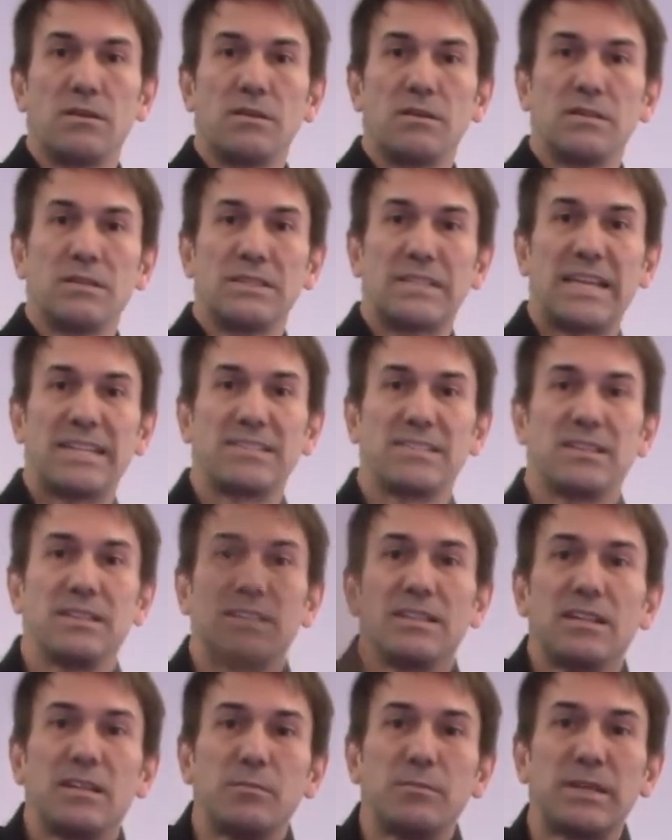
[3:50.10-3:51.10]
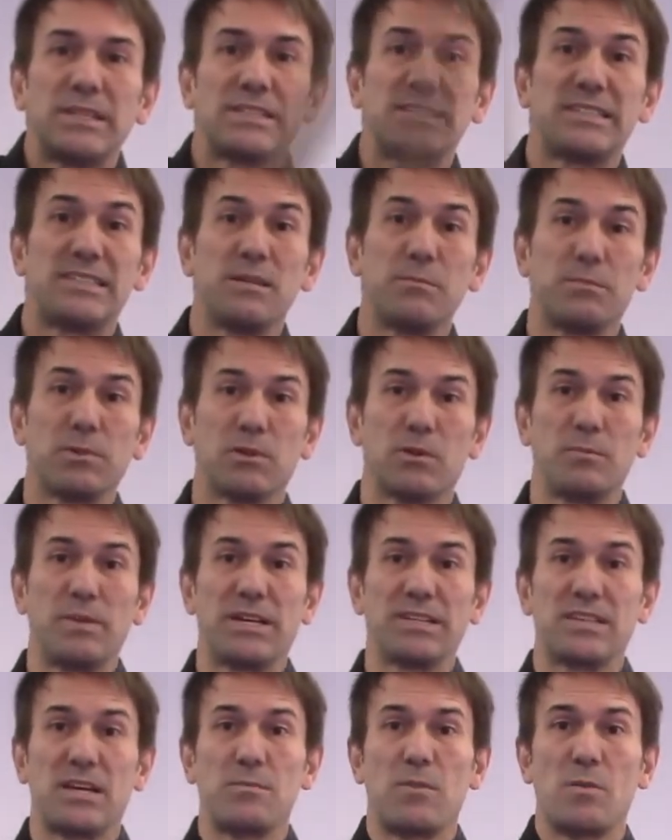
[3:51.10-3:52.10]
That's a little bit simpler
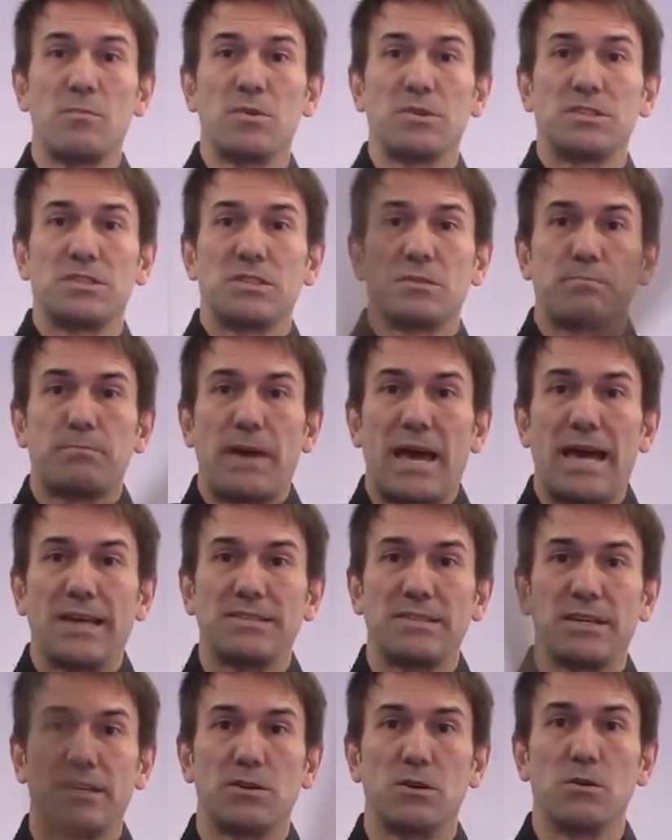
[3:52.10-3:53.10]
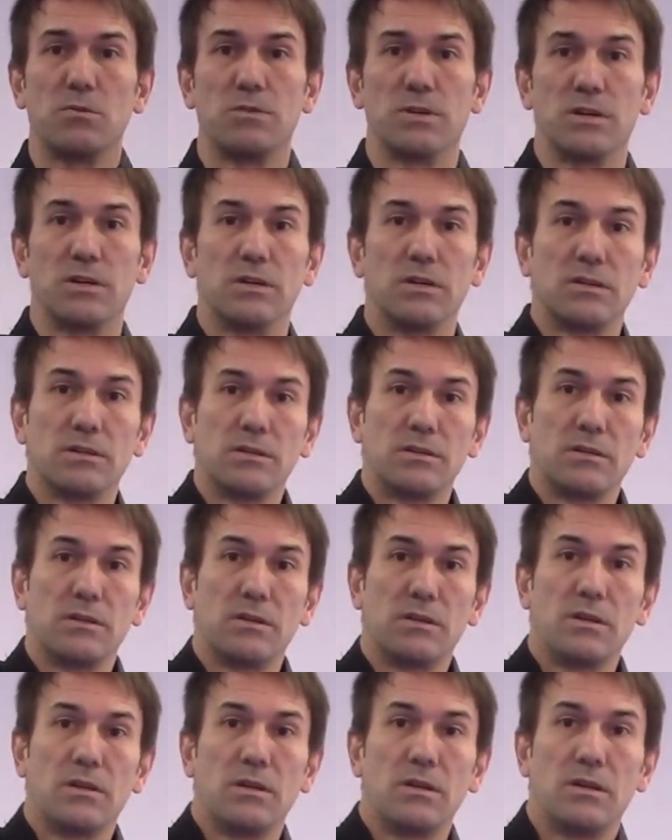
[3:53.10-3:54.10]
because I'm almost just passing it over.
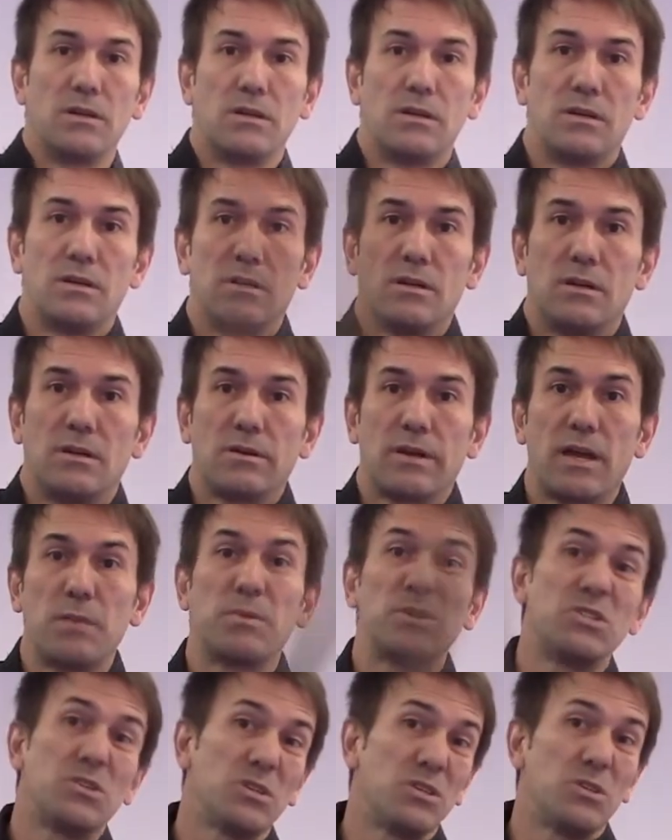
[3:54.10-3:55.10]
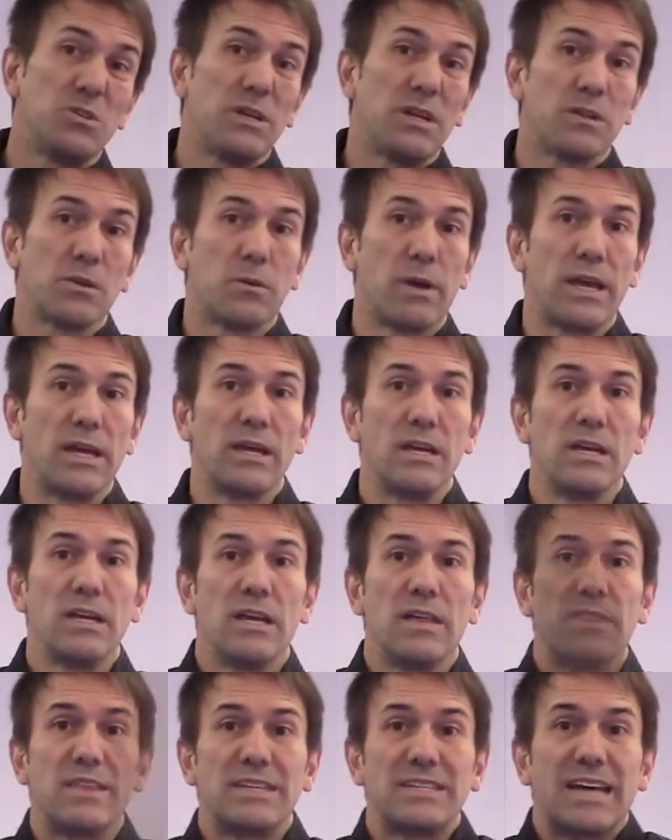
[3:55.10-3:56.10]
Okay, but you can do it either way.
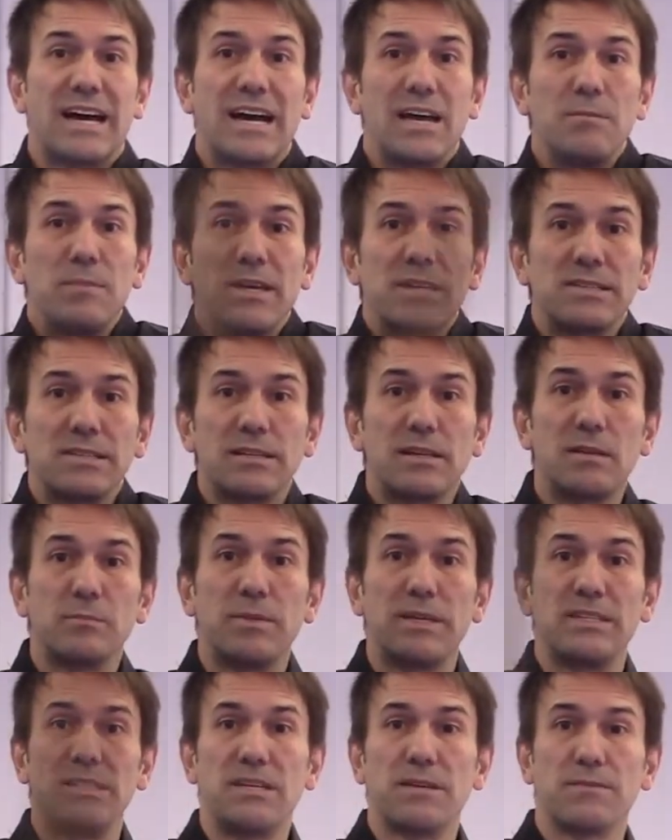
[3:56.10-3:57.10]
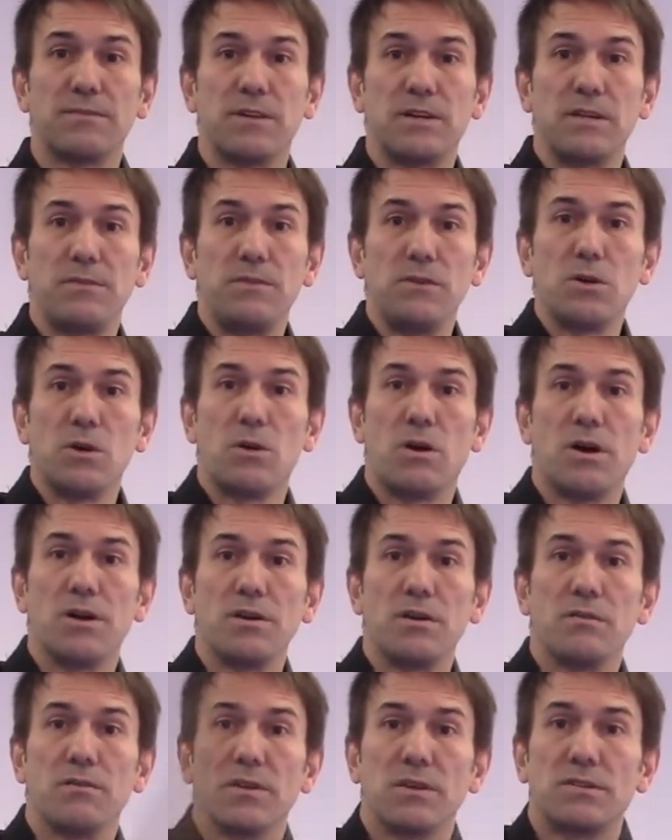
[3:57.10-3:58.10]
The timing is a little bit different if you go
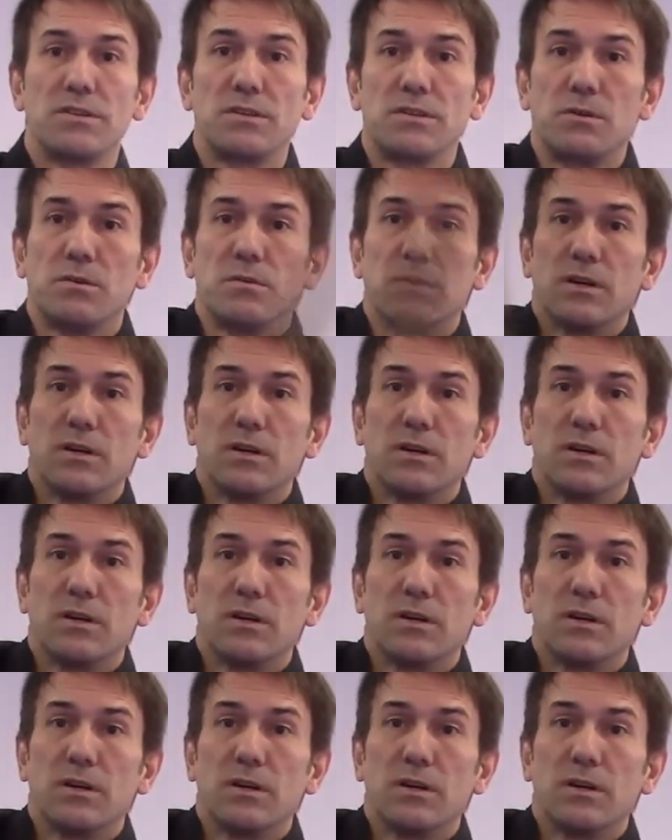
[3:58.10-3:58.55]
under versus over.